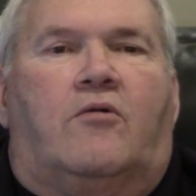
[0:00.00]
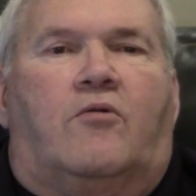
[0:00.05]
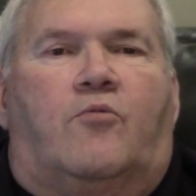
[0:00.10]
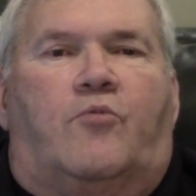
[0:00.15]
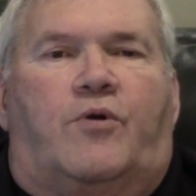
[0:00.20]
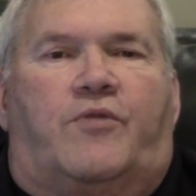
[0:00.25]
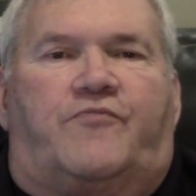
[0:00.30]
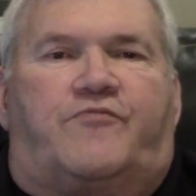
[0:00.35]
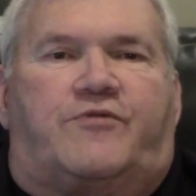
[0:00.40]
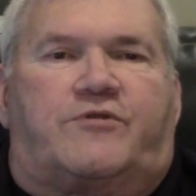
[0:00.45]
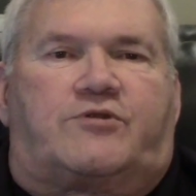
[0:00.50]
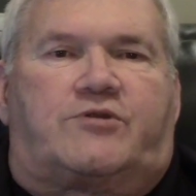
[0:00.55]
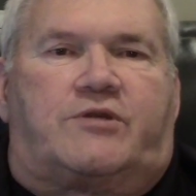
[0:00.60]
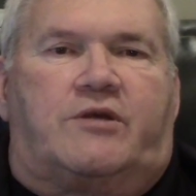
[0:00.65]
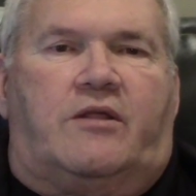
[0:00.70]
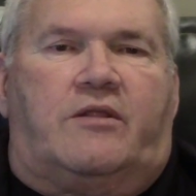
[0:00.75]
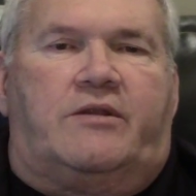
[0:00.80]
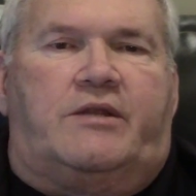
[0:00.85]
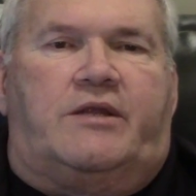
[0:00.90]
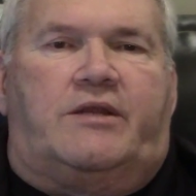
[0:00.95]
With
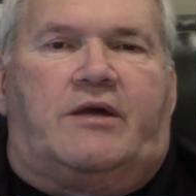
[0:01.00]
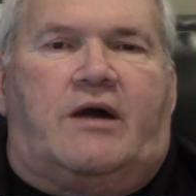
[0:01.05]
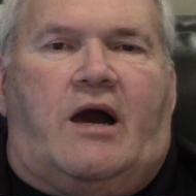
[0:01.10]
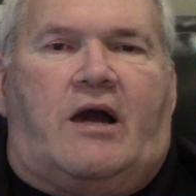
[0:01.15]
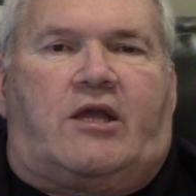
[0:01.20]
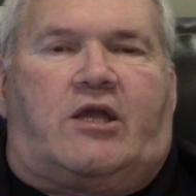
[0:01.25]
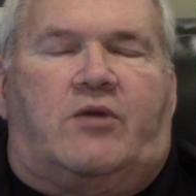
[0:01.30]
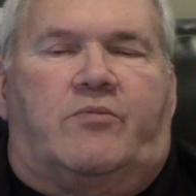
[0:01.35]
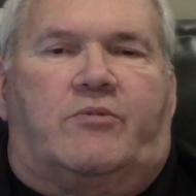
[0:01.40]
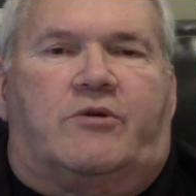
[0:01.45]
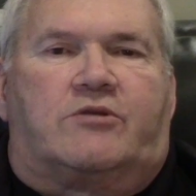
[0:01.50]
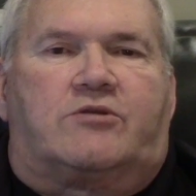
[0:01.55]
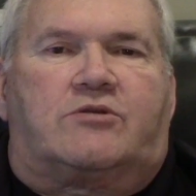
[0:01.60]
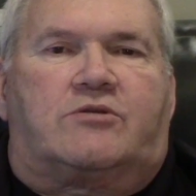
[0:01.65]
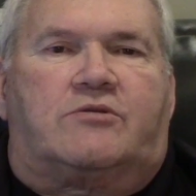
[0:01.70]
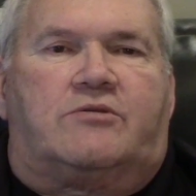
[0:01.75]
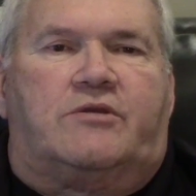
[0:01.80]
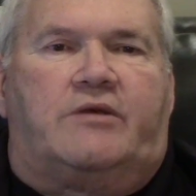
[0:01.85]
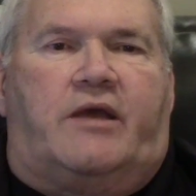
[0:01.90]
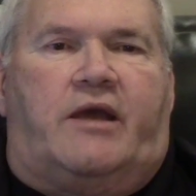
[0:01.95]
facility documents,
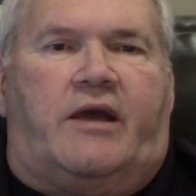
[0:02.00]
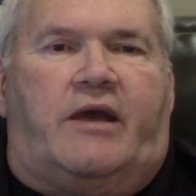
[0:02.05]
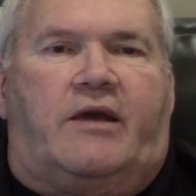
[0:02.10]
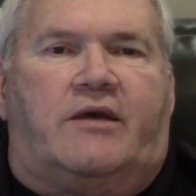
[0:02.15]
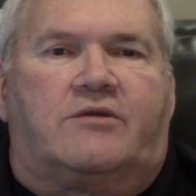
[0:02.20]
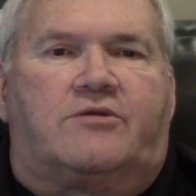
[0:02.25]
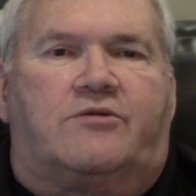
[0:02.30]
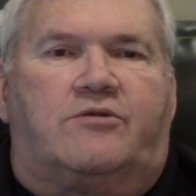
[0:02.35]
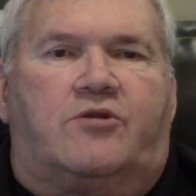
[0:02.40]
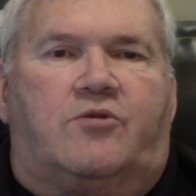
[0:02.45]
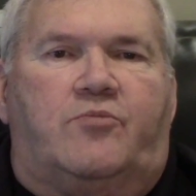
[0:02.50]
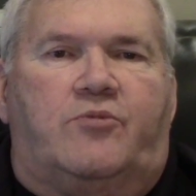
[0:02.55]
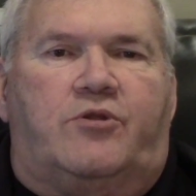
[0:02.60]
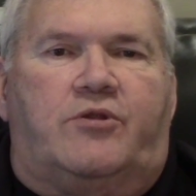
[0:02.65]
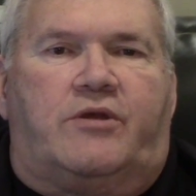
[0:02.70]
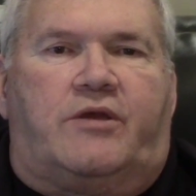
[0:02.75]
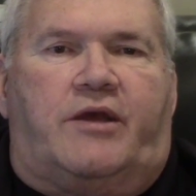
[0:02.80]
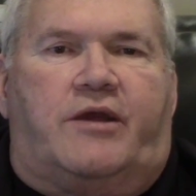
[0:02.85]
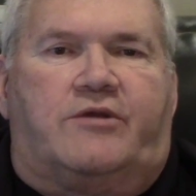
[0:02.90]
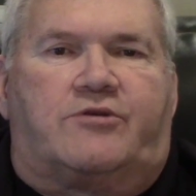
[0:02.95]
the Hazard
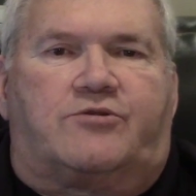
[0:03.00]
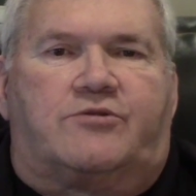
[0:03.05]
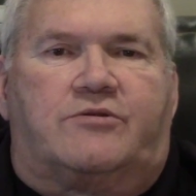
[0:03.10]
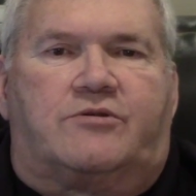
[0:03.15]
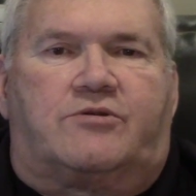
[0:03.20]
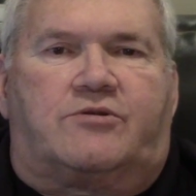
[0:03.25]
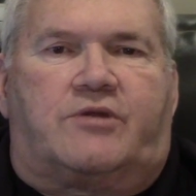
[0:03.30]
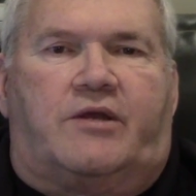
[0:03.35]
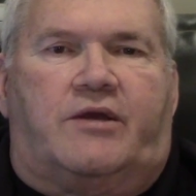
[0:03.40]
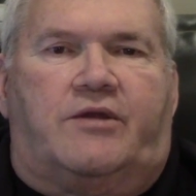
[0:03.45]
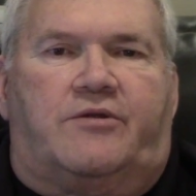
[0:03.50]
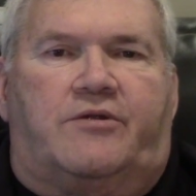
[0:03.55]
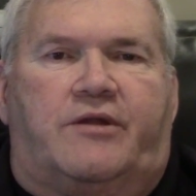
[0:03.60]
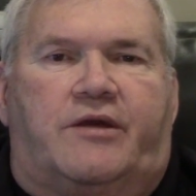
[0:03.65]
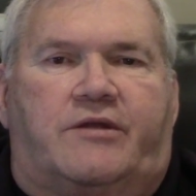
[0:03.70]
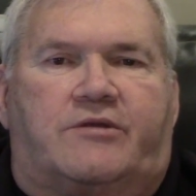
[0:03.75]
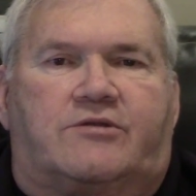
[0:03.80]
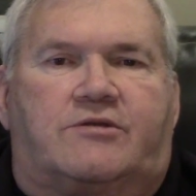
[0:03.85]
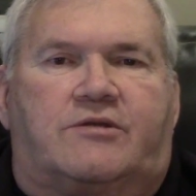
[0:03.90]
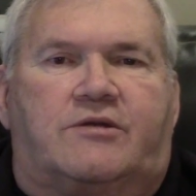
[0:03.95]
Communication Standard,
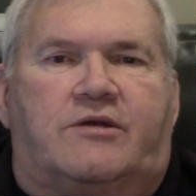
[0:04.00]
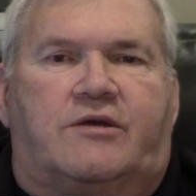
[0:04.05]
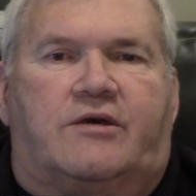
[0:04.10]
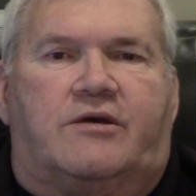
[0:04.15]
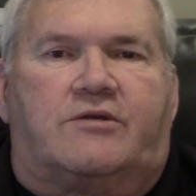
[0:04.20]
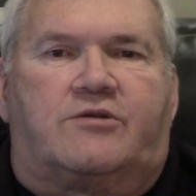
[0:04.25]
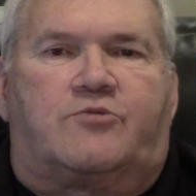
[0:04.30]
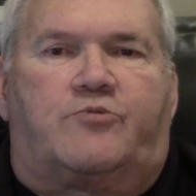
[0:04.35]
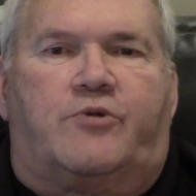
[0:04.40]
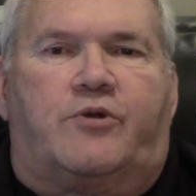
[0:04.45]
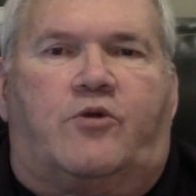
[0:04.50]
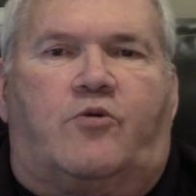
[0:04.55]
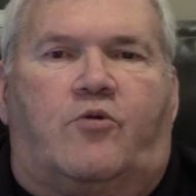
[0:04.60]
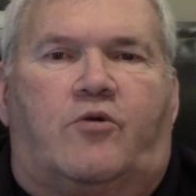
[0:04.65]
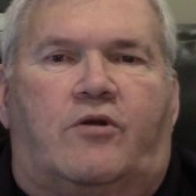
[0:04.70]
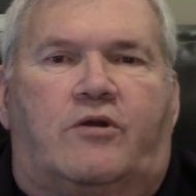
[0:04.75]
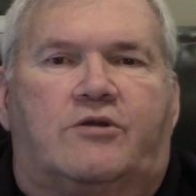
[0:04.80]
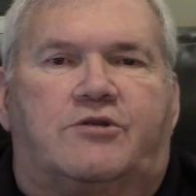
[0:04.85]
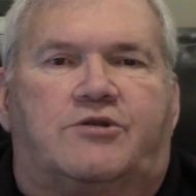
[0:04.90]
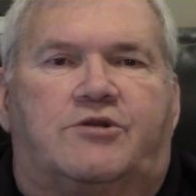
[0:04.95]
HCS,
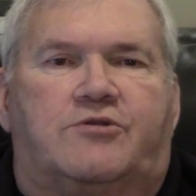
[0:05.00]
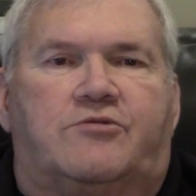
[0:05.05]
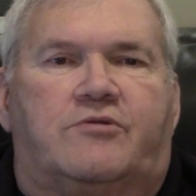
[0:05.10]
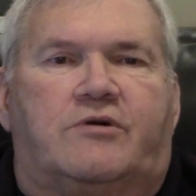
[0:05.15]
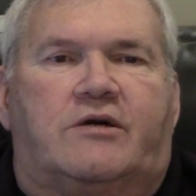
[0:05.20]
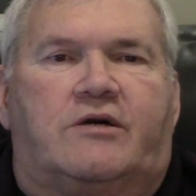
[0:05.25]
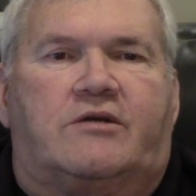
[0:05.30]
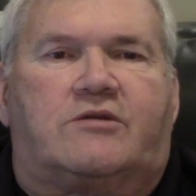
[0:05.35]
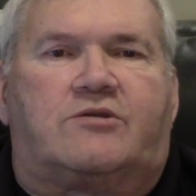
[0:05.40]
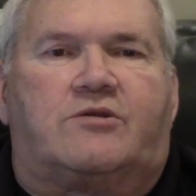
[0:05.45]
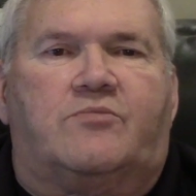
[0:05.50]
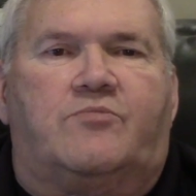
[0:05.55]
requires U.S.